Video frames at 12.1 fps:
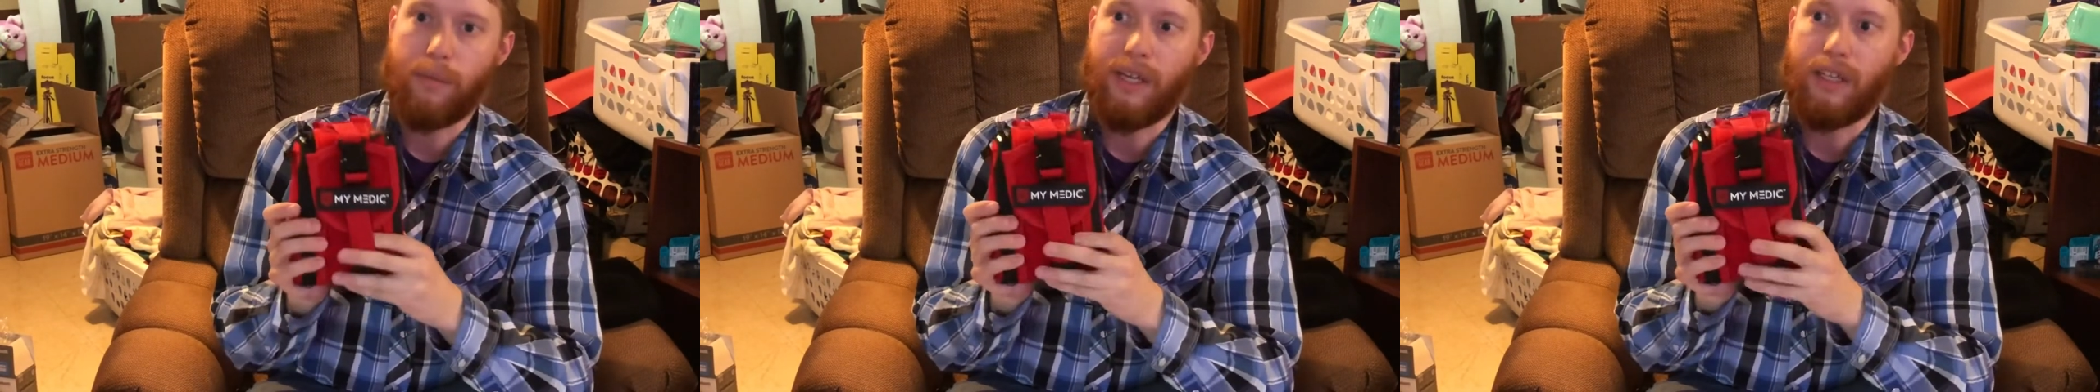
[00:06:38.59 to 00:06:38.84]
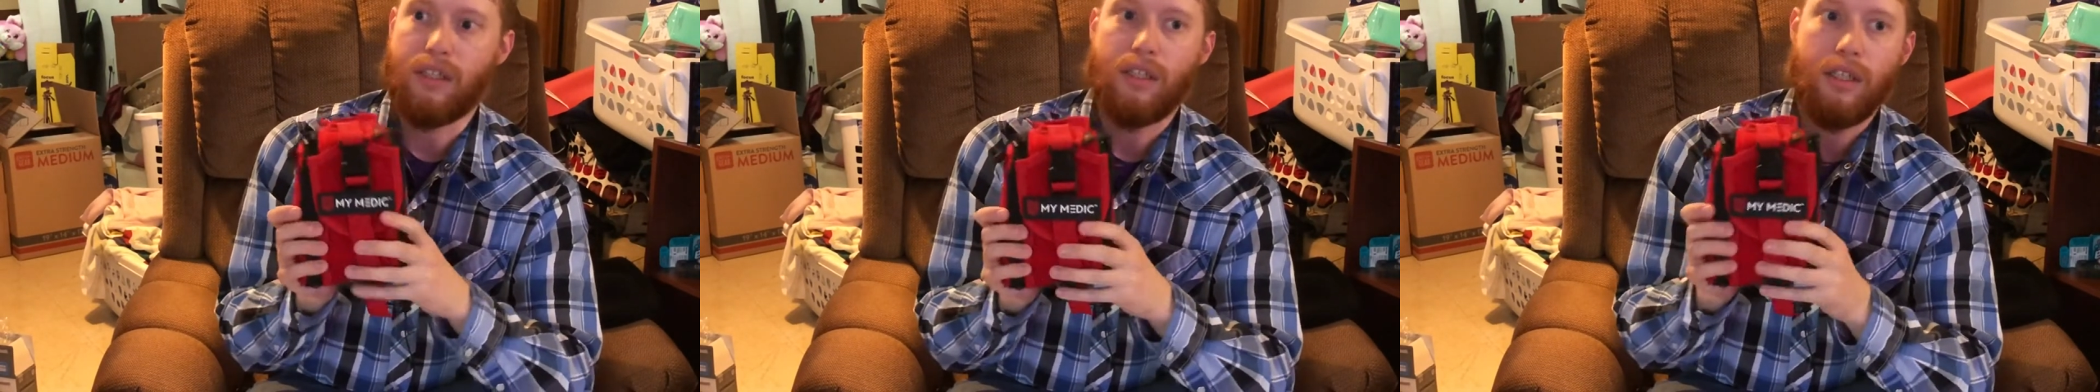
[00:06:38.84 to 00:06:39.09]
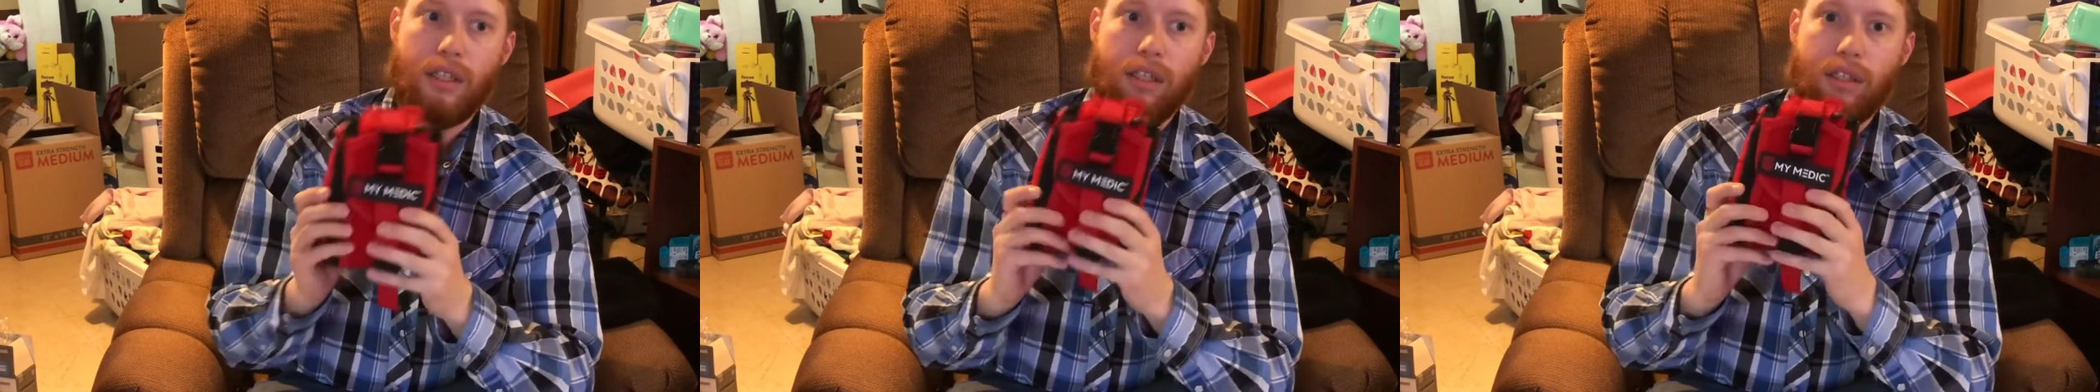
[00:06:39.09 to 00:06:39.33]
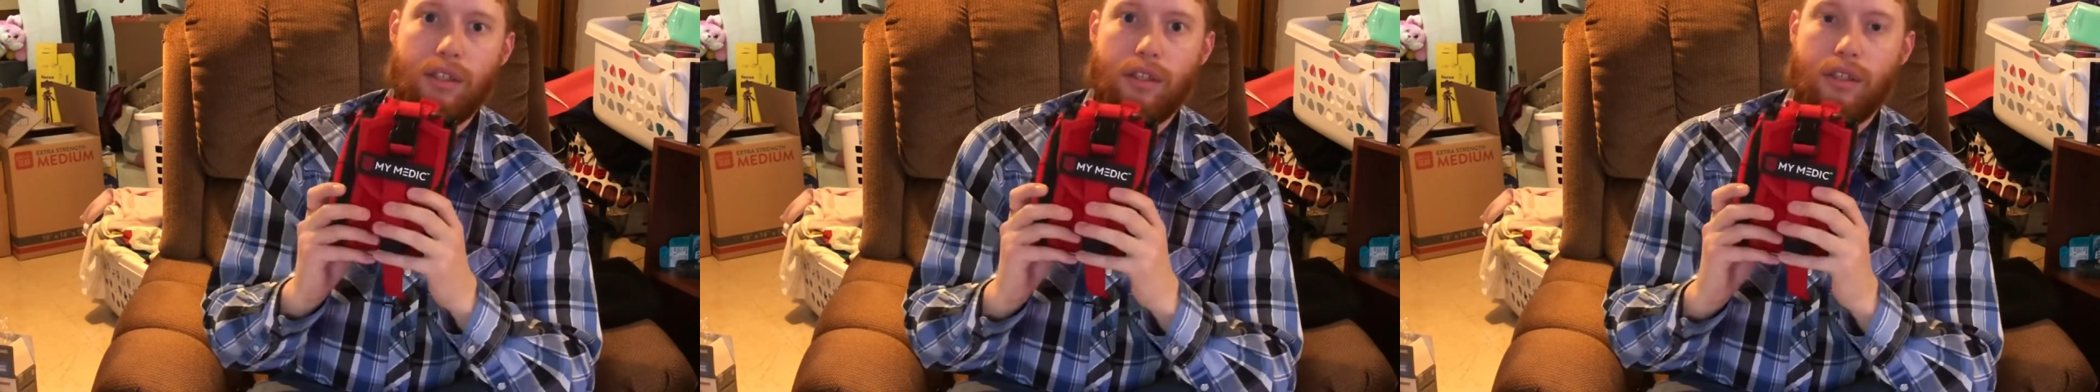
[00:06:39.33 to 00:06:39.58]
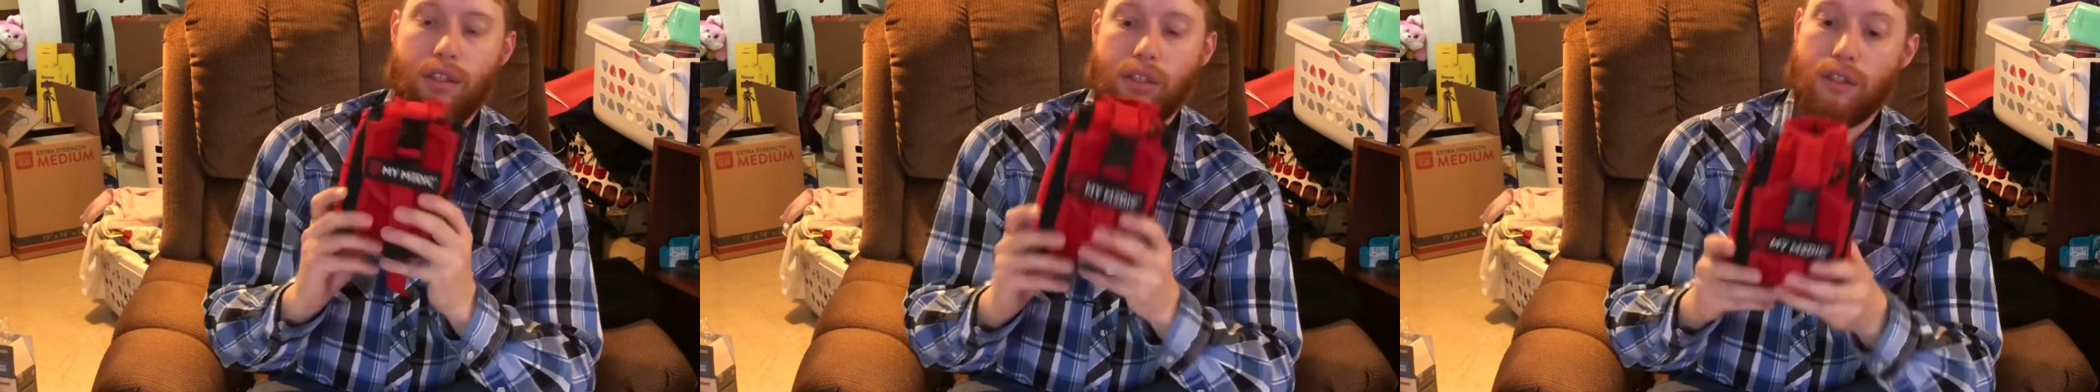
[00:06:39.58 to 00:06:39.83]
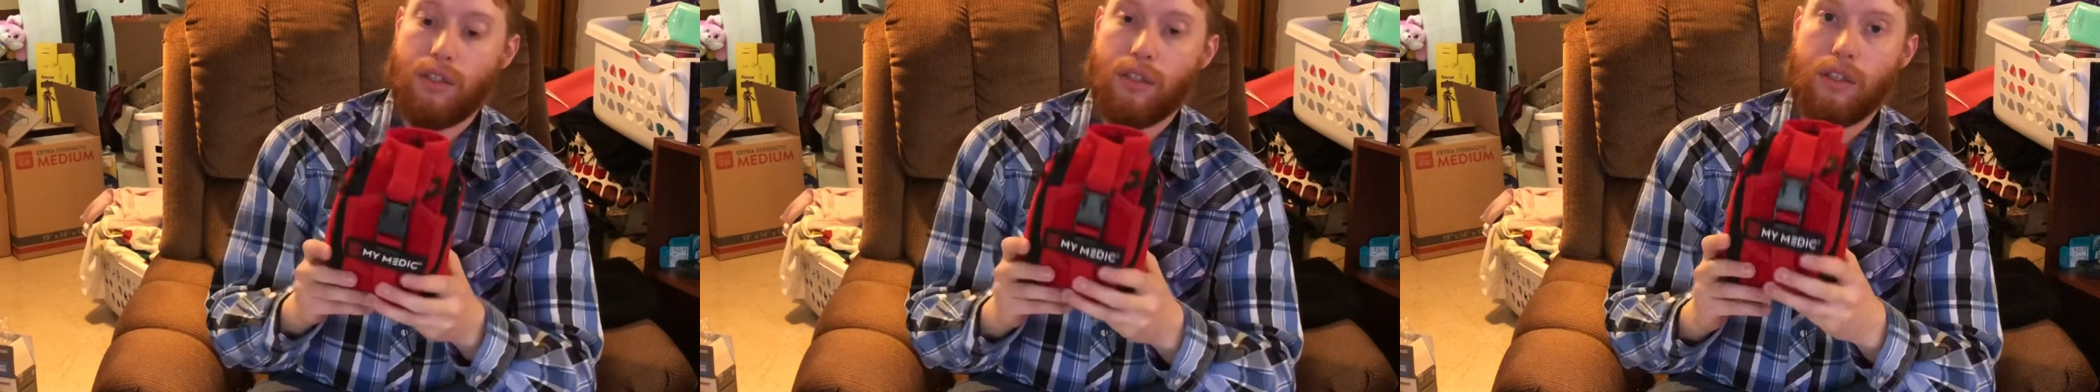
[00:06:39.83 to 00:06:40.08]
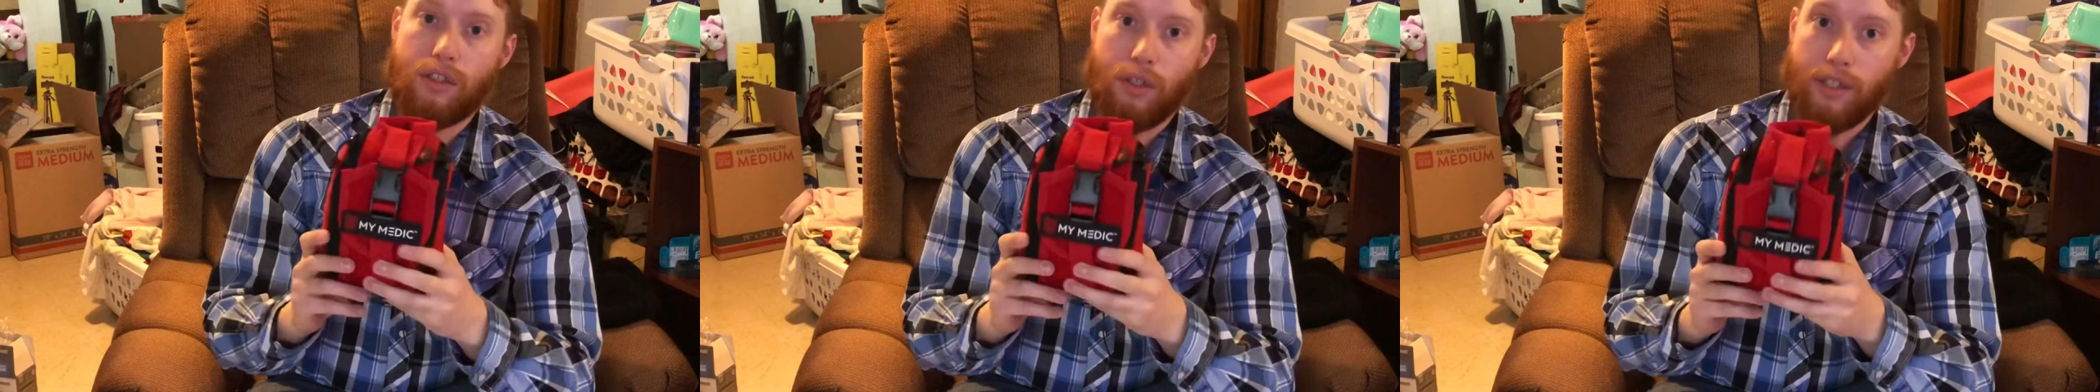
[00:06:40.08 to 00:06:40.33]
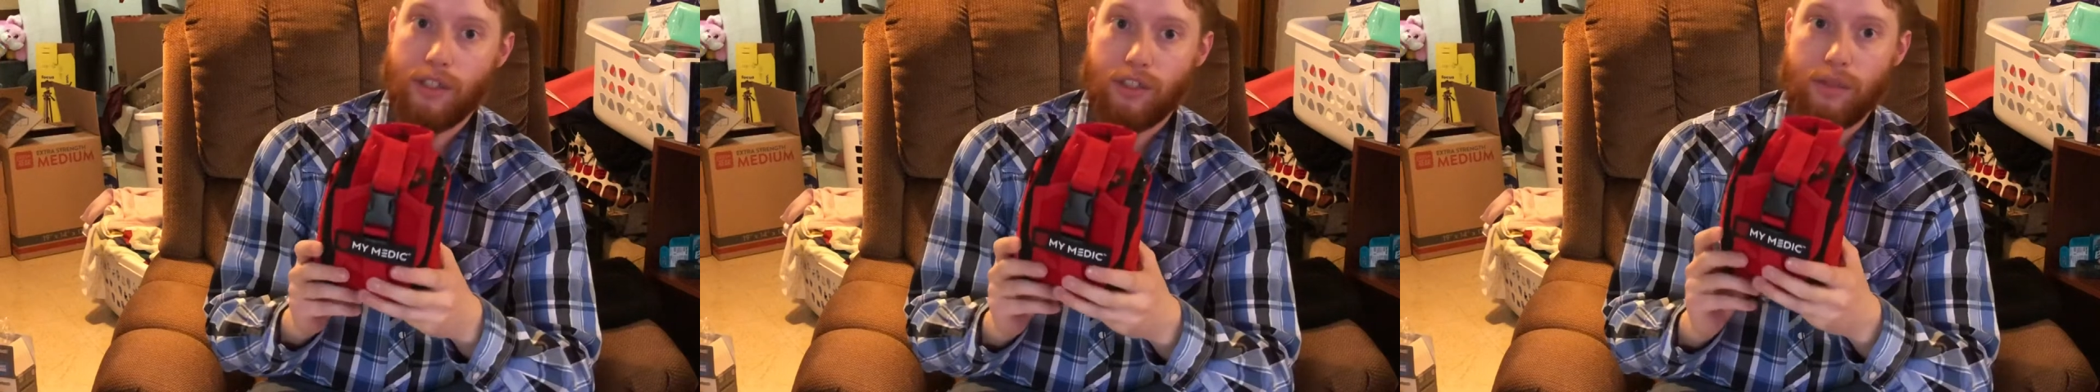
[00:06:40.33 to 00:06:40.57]
there. So
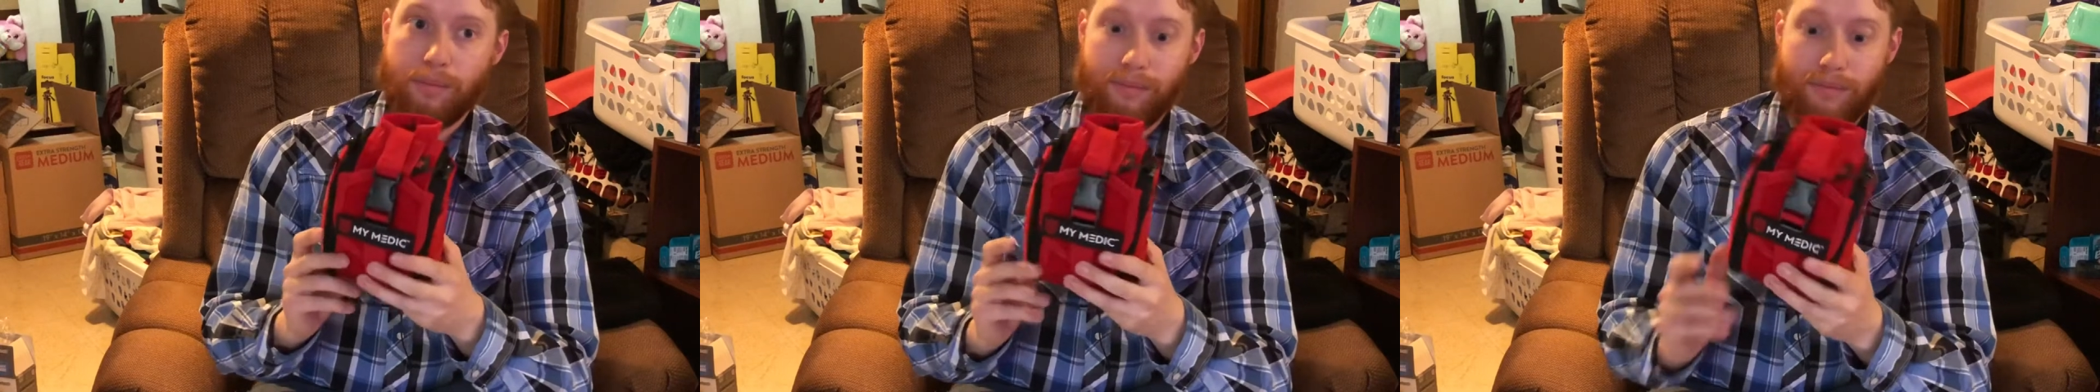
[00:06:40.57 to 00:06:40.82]
honestly,